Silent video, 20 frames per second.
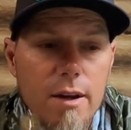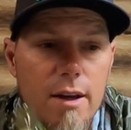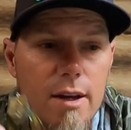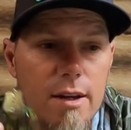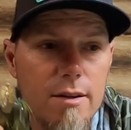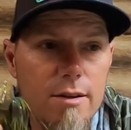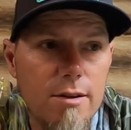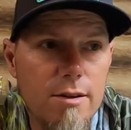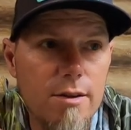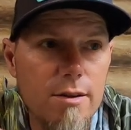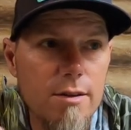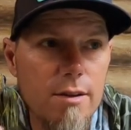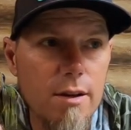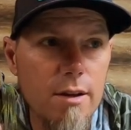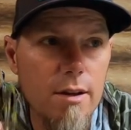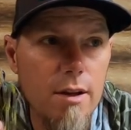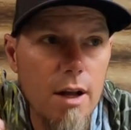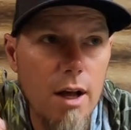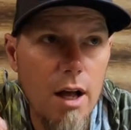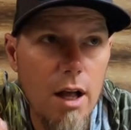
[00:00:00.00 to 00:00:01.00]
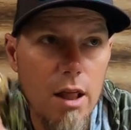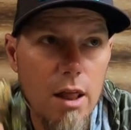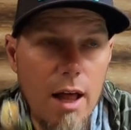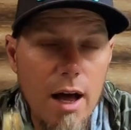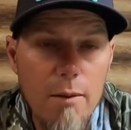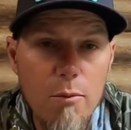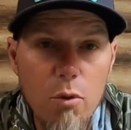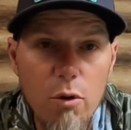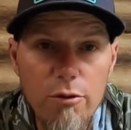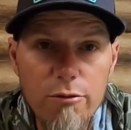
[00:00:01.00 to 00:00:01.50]
It's a
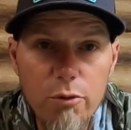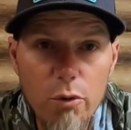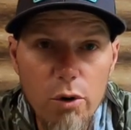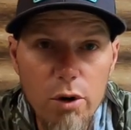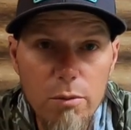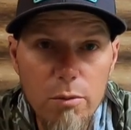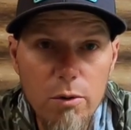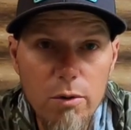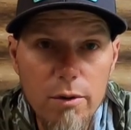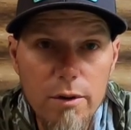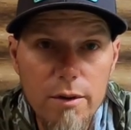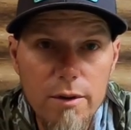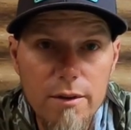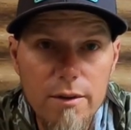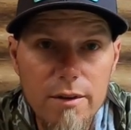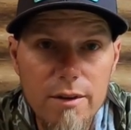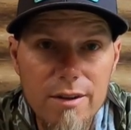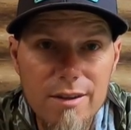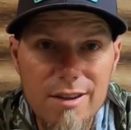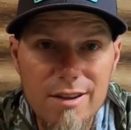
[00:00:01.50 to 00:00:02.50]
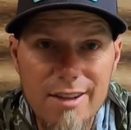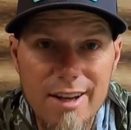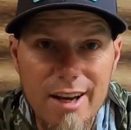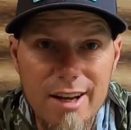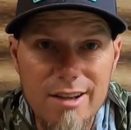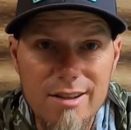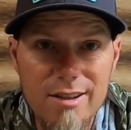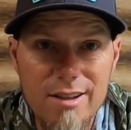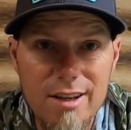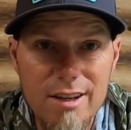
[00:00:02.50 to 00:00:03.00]
lot more affordable. This is
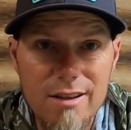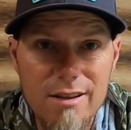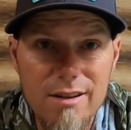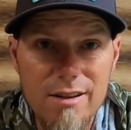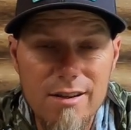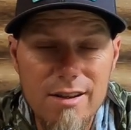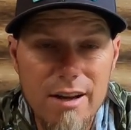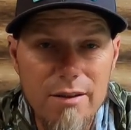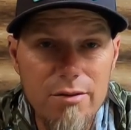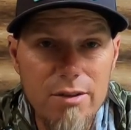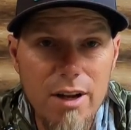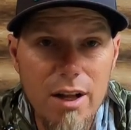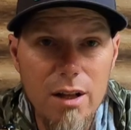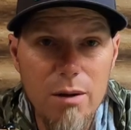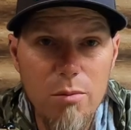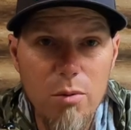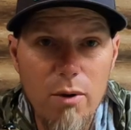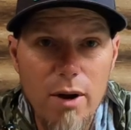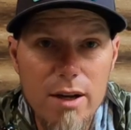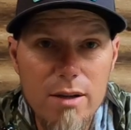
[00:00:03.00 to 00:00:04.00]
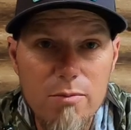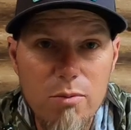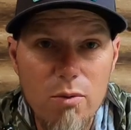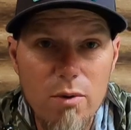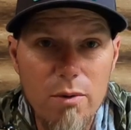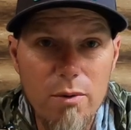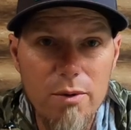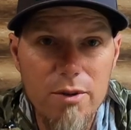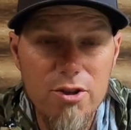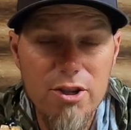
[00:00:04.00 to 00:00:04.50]
like a six to seven dollar price
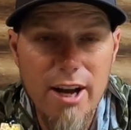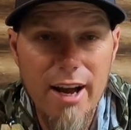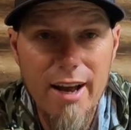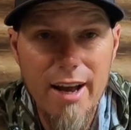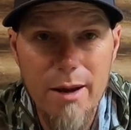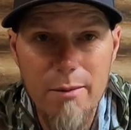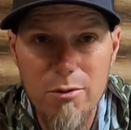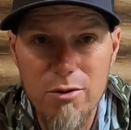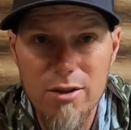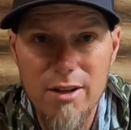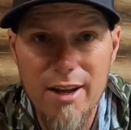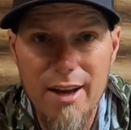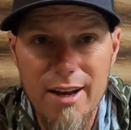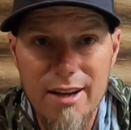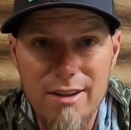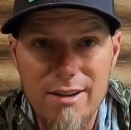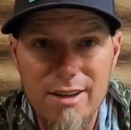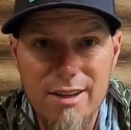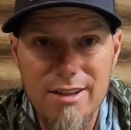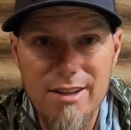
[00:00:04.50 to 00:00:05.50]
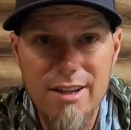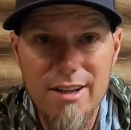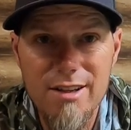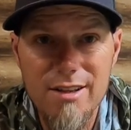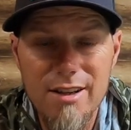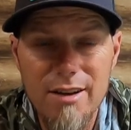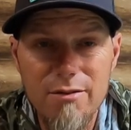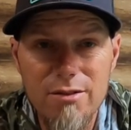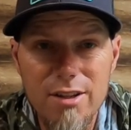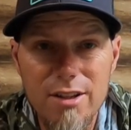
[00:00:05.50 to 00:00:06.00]
point, where the jackhammer's like sixteen
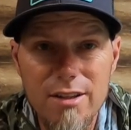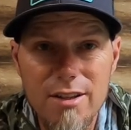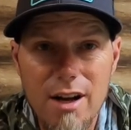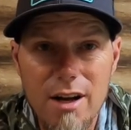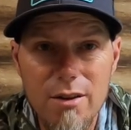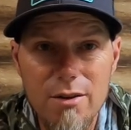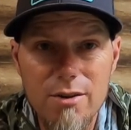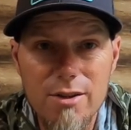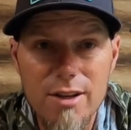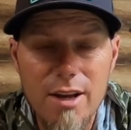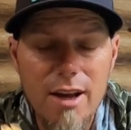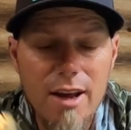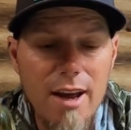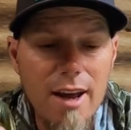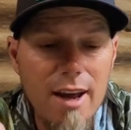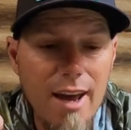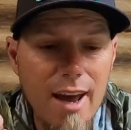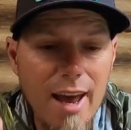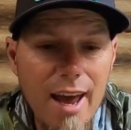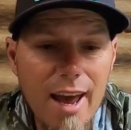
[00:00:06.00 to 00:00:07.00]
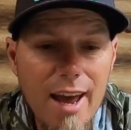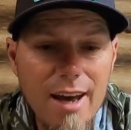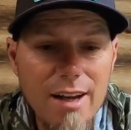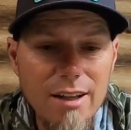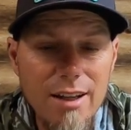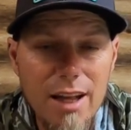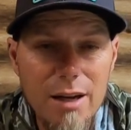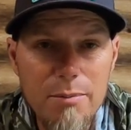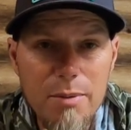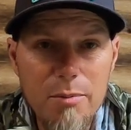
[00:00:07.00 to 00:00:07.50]
to seventeen dollars. And
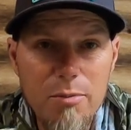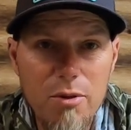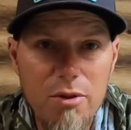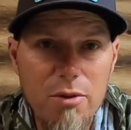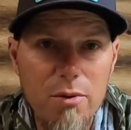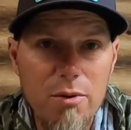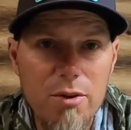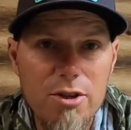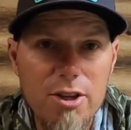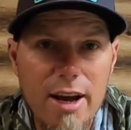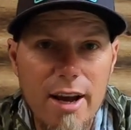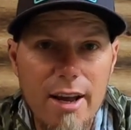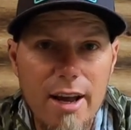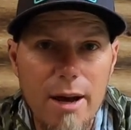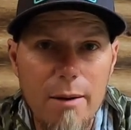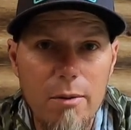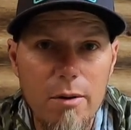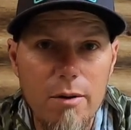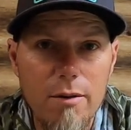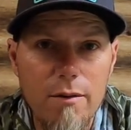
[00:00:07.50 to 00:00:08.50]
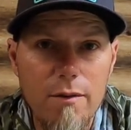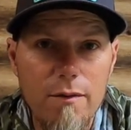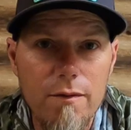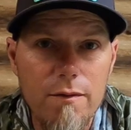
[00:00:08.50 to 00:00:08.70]
a lot of people are throwing jackhammer.